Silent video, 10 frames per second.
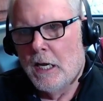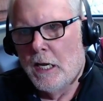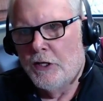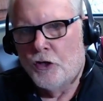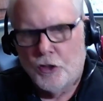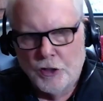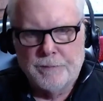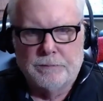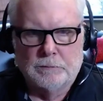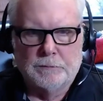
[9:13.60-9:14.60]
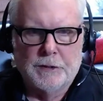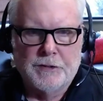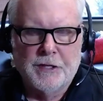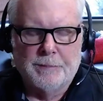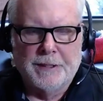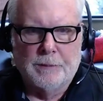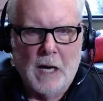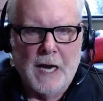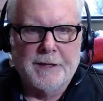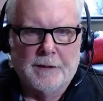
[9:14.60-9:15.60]
you could simply
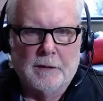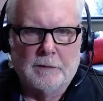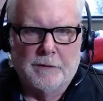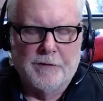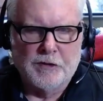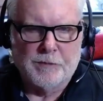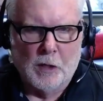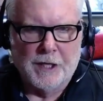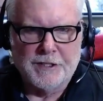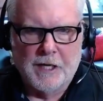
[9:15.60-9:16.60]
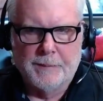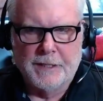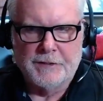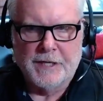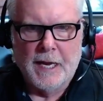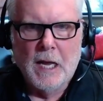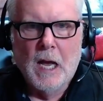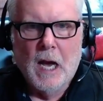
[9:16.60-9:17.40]
write the reverse mortgage company and say,